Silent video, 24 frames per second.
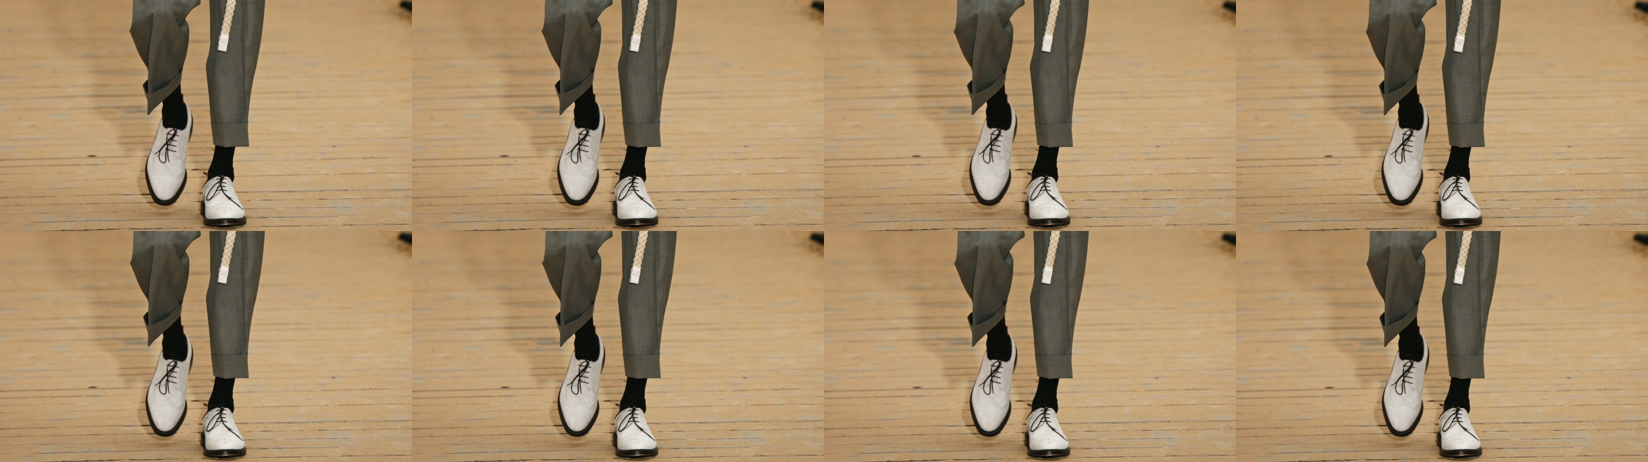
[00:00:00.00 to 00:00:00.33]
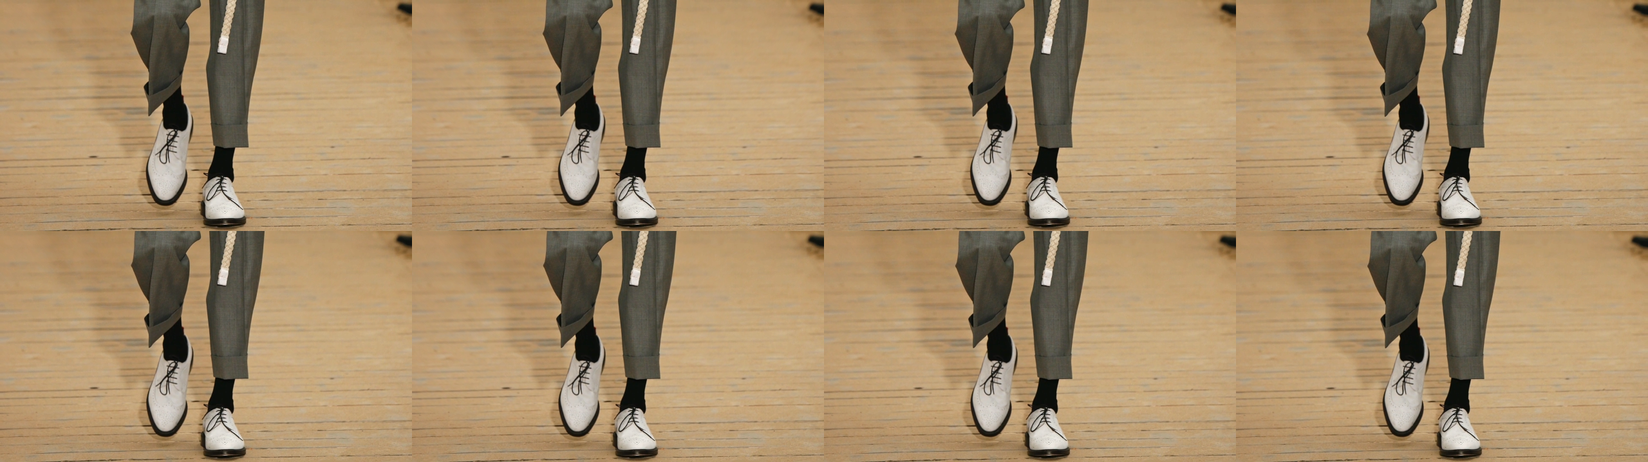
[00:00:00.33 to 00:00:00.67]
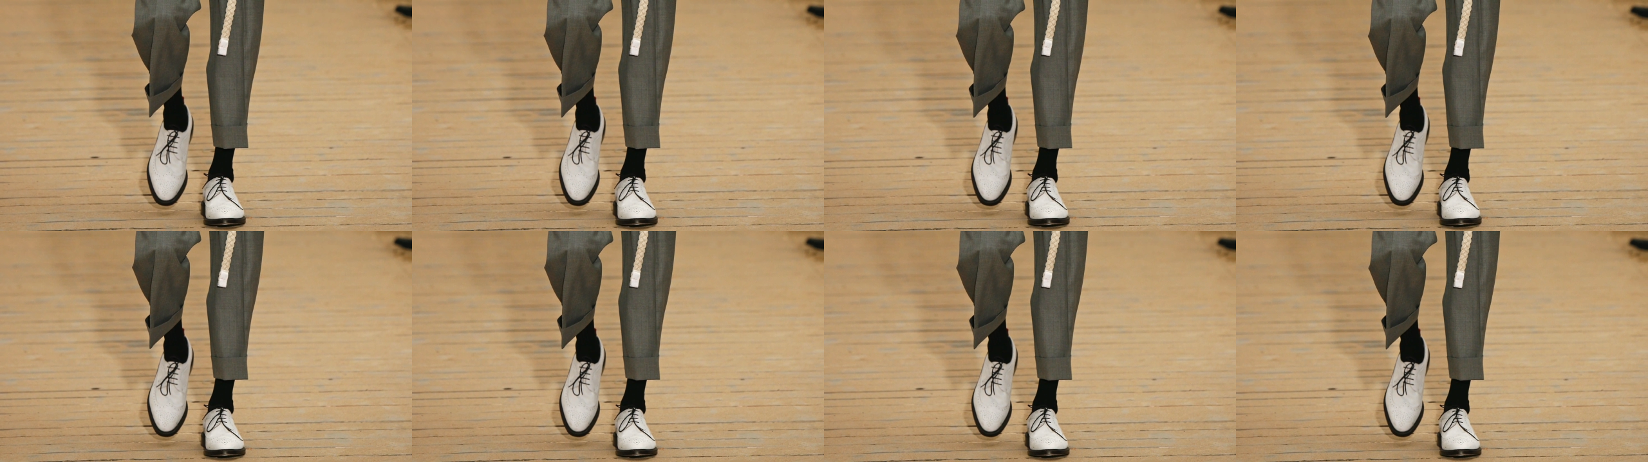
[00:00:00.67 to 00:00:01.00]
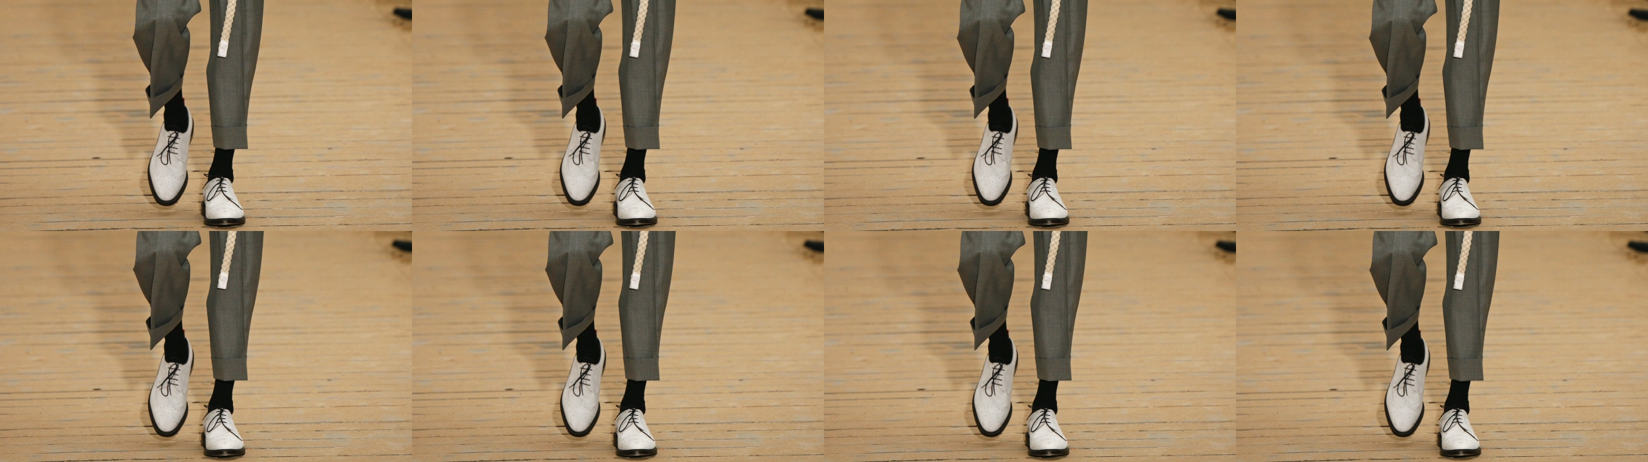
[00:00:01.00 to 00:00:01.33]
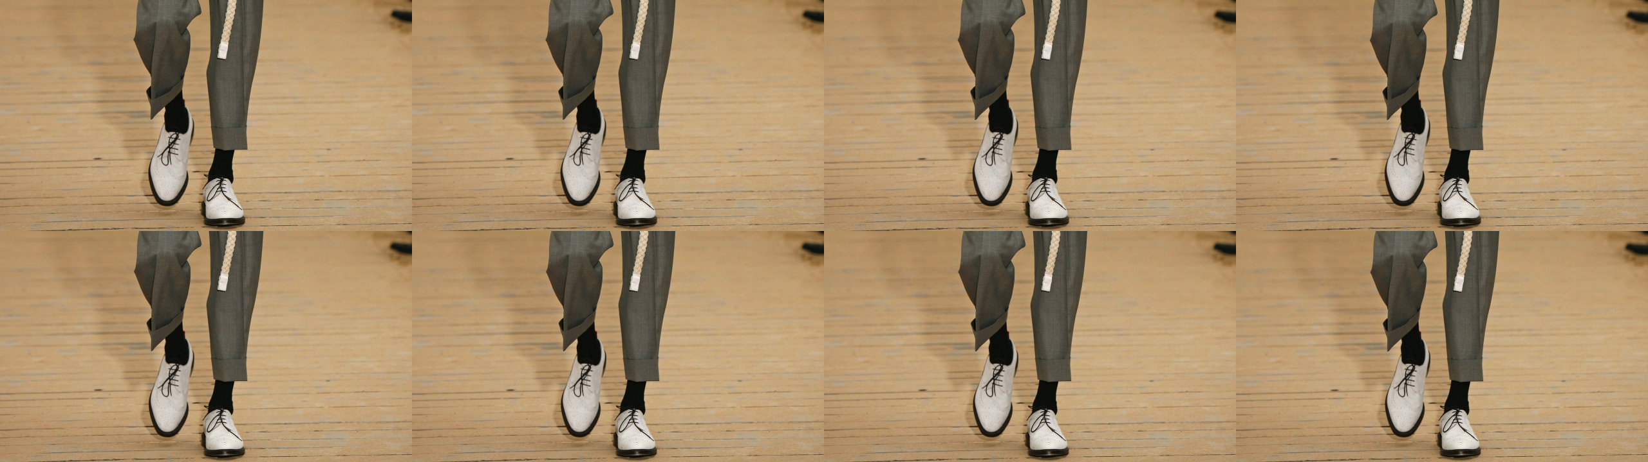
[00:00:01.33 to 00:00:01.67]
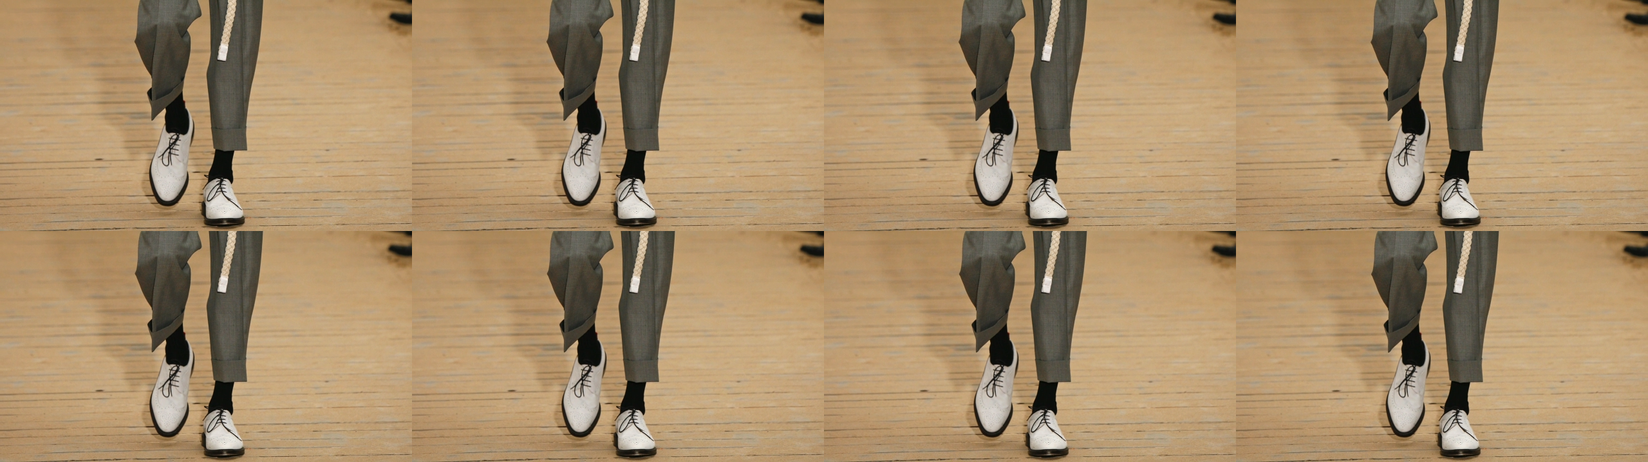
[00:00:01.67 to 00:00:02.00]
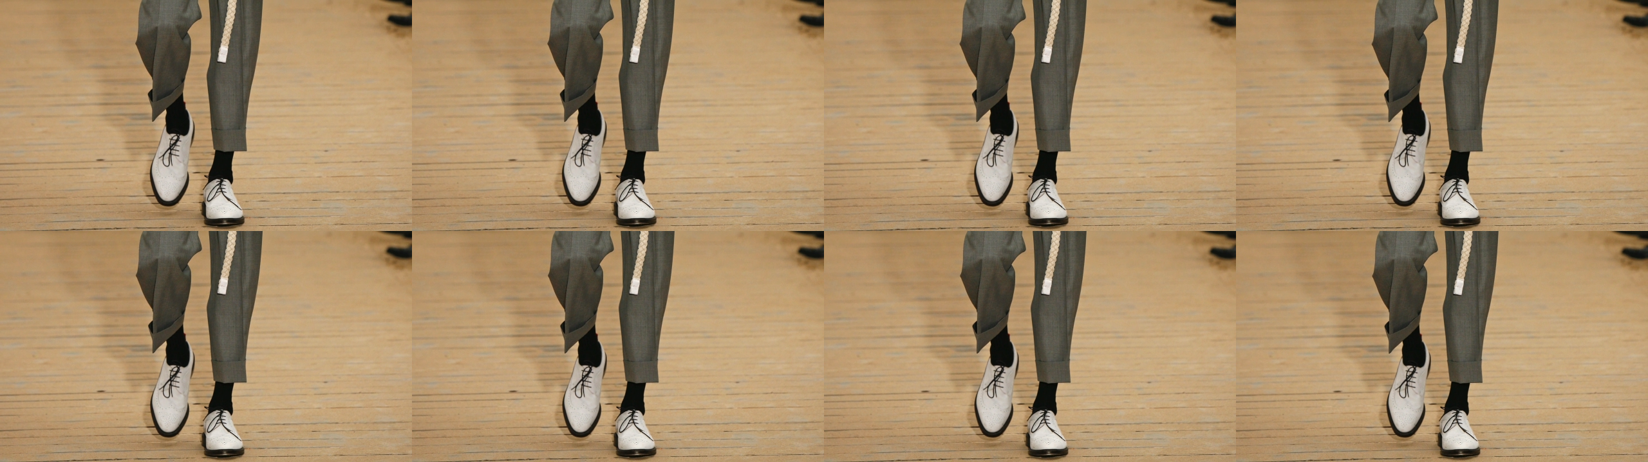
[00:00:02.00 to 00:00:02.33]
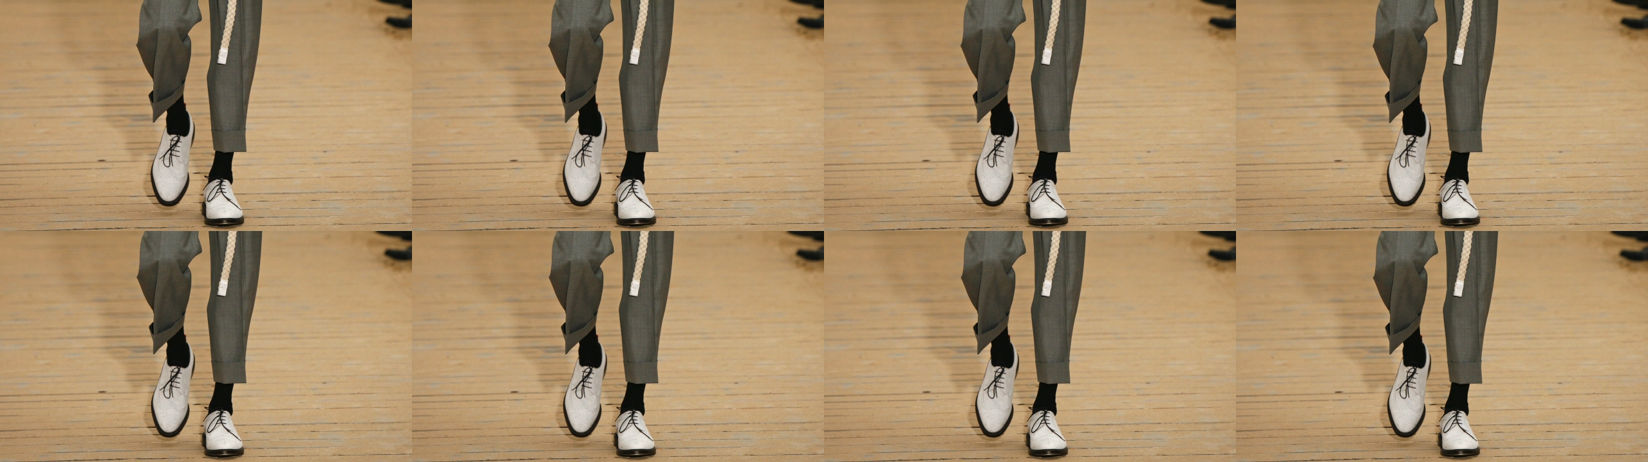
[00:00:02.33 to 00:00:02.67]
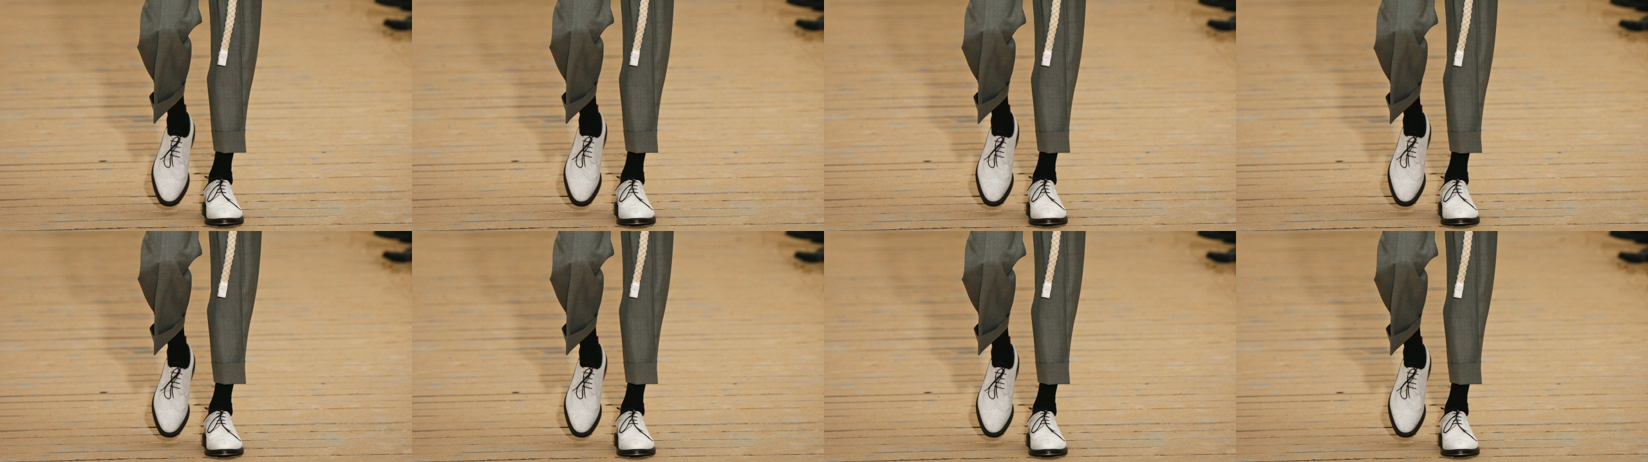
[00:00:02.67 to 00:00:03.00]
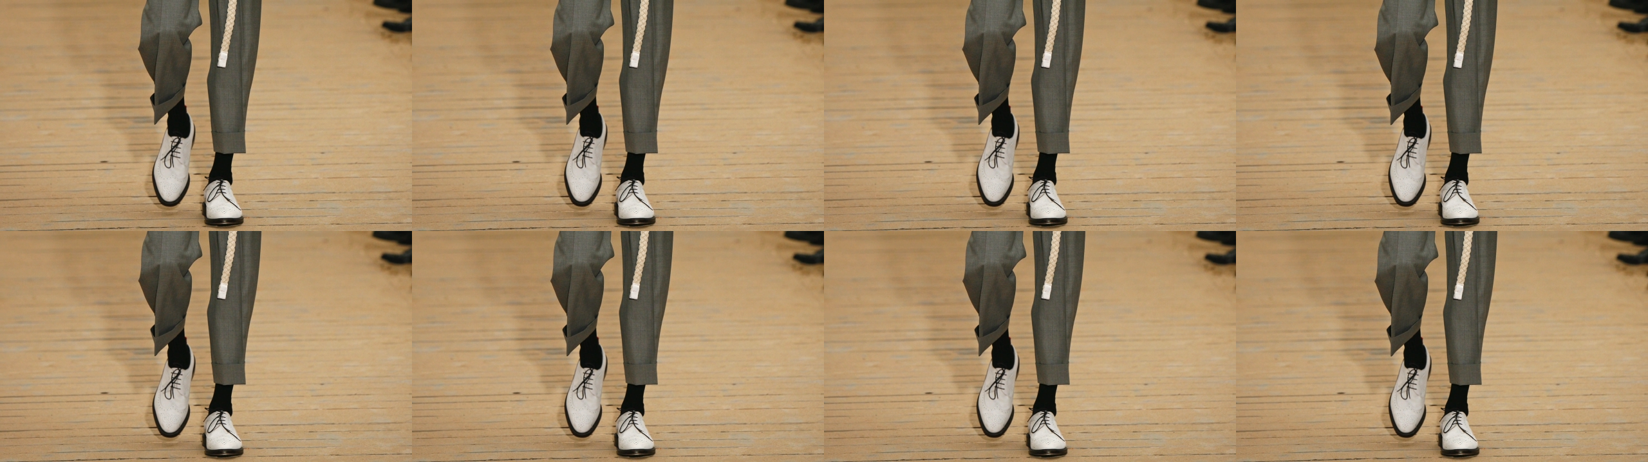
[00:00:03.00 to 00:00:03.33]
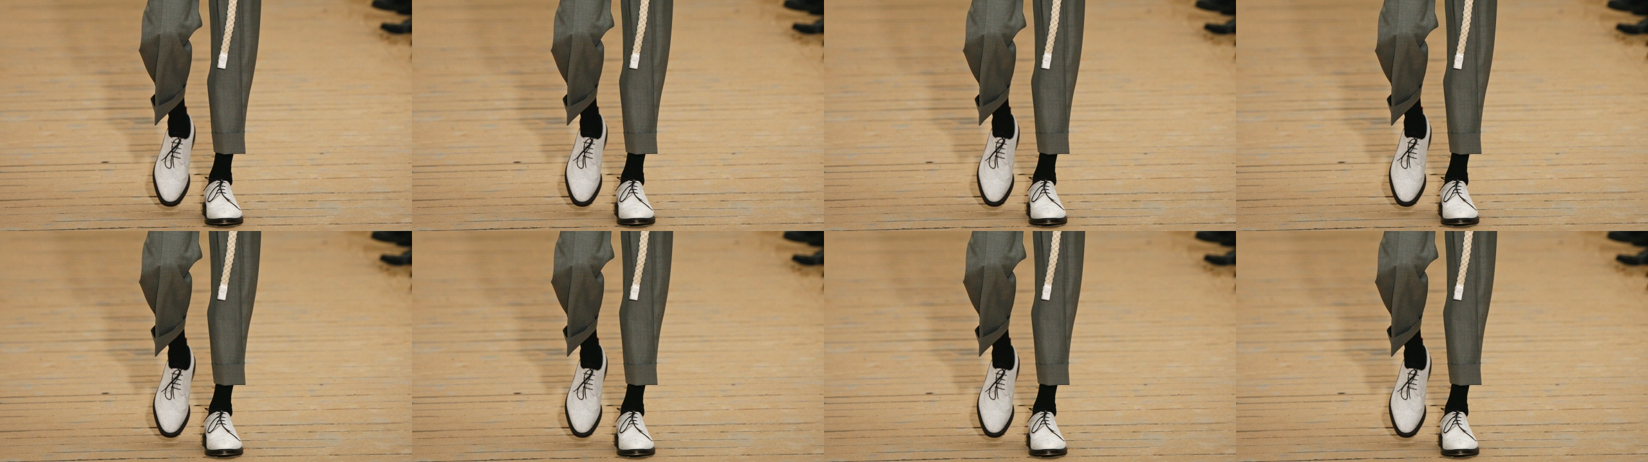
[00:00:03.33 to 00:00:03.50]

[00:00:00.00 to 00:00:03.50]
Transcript: [unreadable: no face in view]